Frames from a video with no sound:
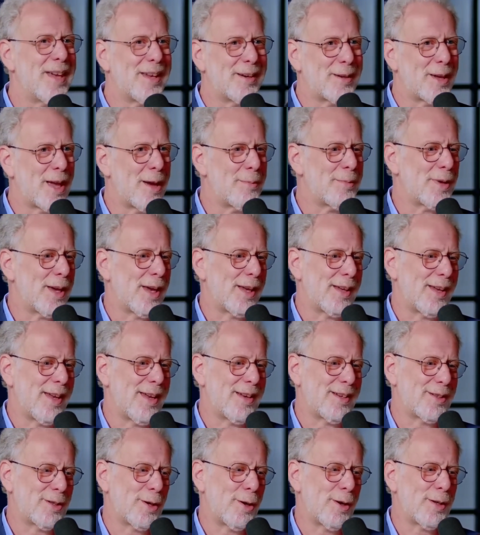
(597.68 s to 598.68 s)

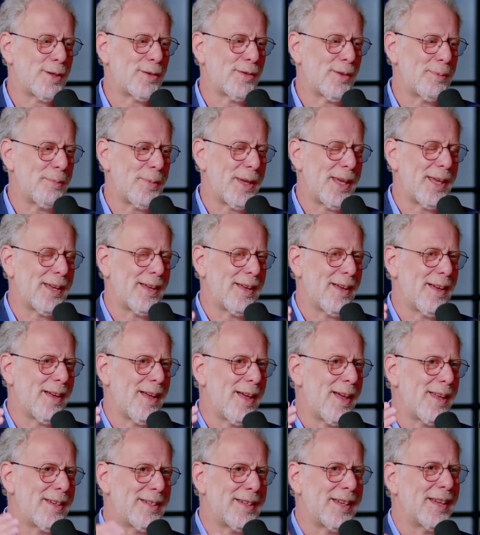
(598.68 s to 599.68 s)
it turns from being a
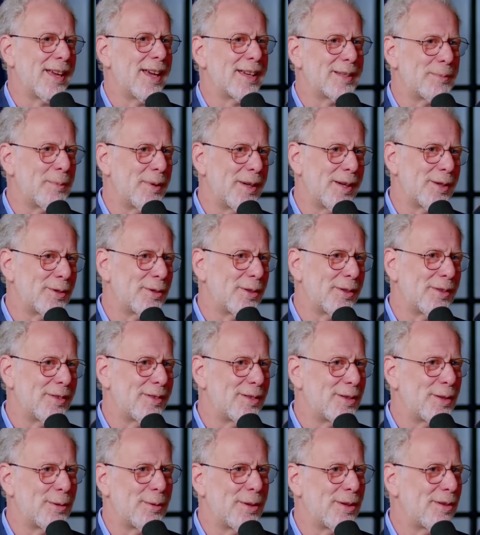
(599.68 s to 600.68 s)
hunting
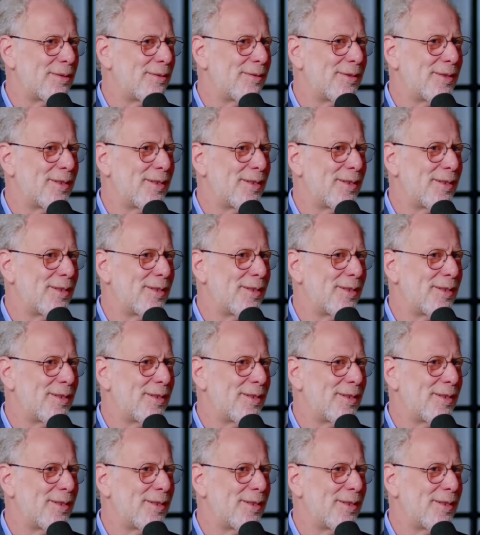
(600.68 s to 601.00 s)
expedition to a